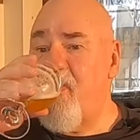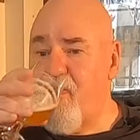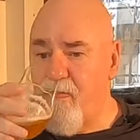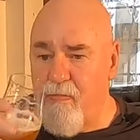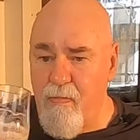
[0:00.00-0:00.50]

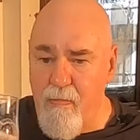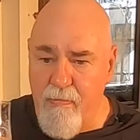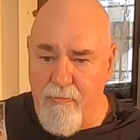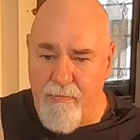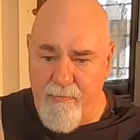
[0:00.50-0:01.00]

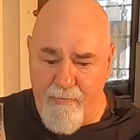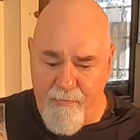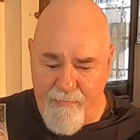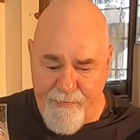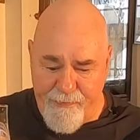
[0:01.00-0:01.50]

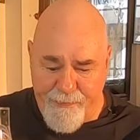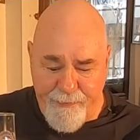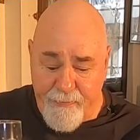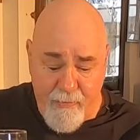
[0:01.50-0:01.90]
Nobody speaks.